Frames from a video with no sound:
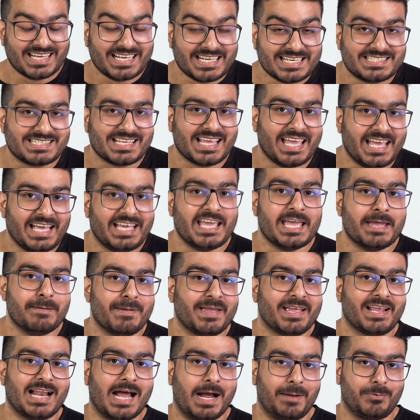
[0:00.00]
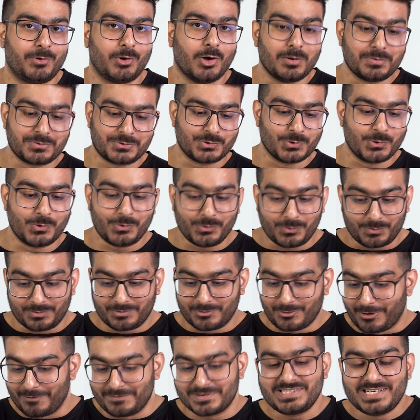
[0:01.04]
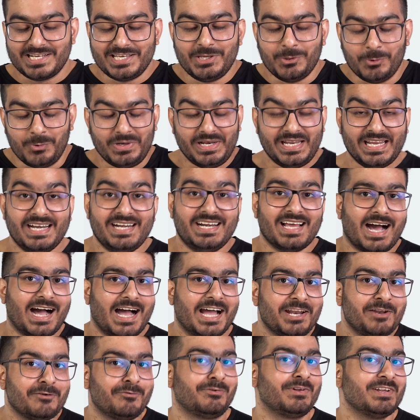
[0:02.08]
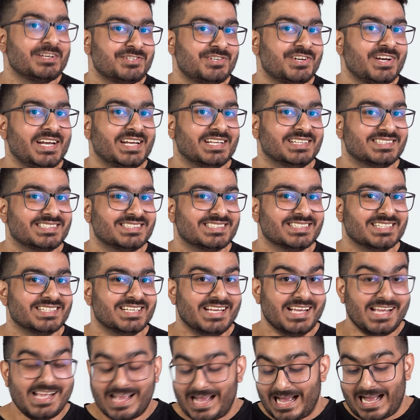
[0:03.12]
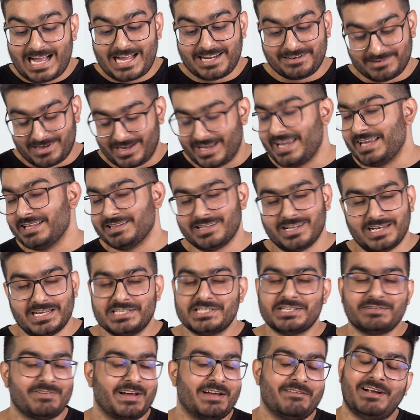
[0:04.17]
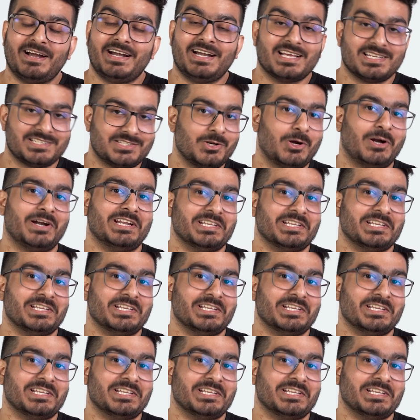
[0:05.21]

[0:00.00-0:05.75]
is a gaming laptop, so obviously you need high refresh rates. And again, the Legion 5i does not